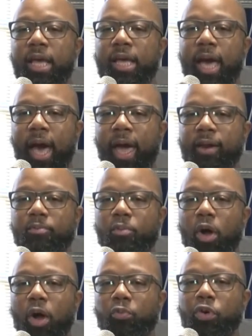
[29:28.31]
God
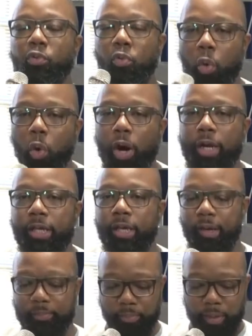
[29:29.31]
rewarded
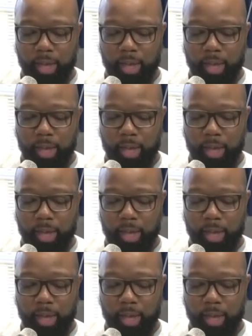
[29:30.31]
him,